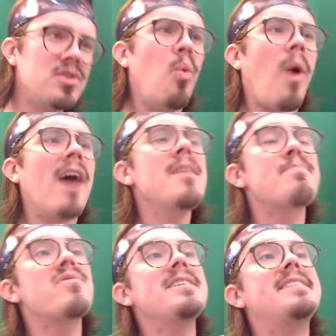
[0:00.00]
So while it
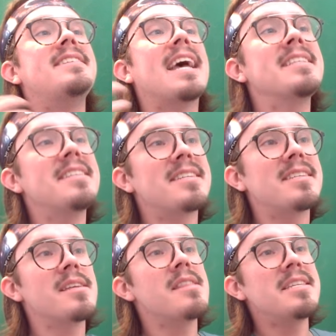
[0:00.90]

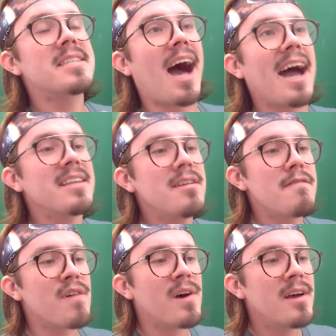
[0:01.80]
presents this kind
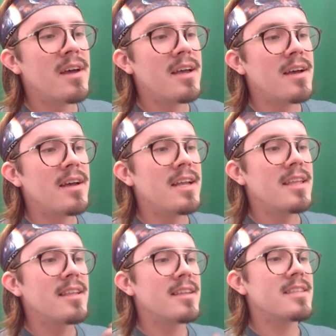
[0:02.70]
of
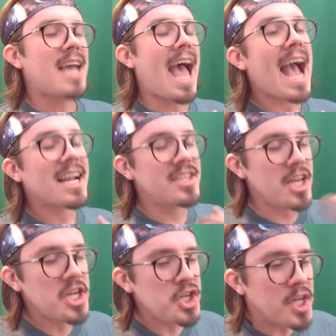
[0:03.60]

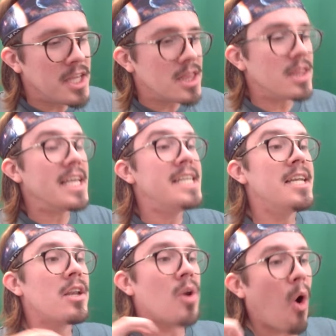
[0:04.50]
tactician,
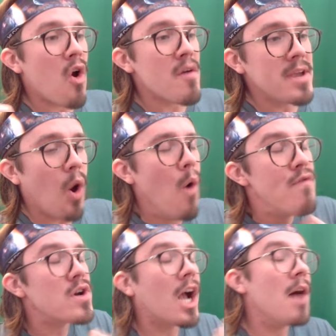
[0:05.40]
leading an army,
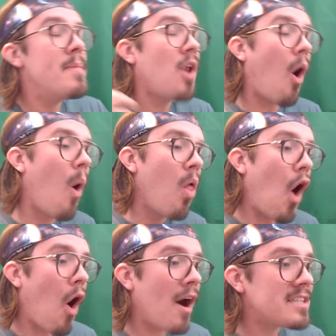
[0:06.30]
overcoming all
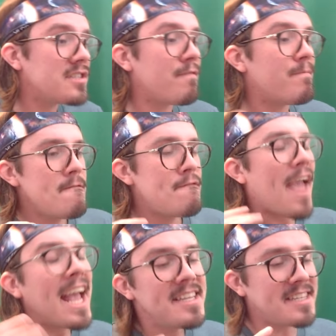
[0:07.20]
odds
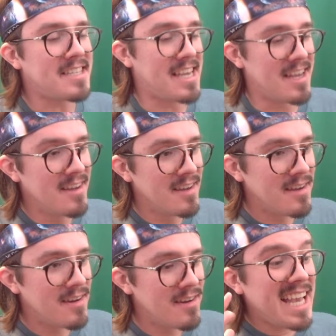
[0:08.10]
fantasy,
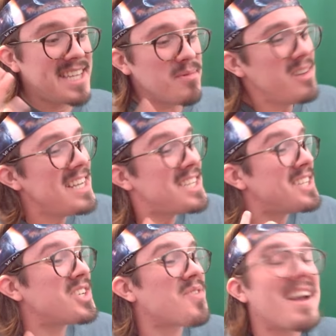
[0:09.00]
it's really
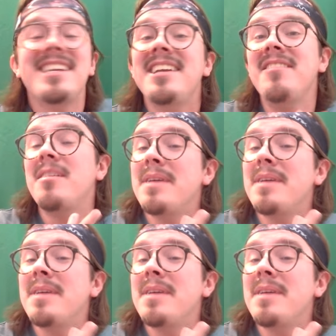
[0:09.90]
just training you